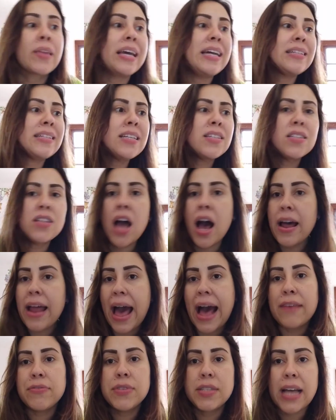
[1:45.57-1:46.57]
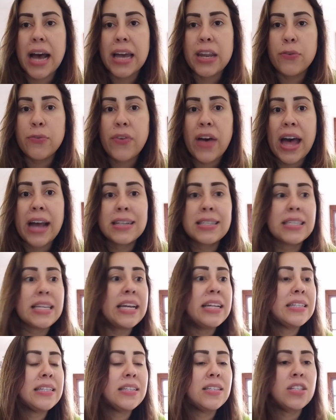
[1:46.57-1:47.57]
It does not have side effects.
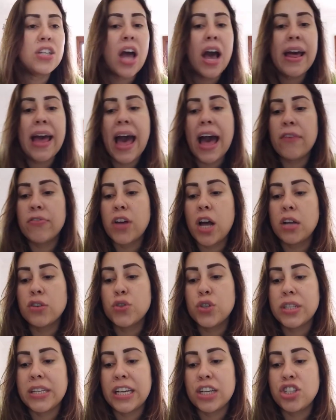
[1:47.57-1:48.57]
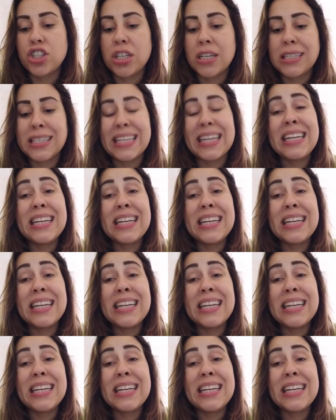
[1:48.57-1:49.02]
It does not have contradictions.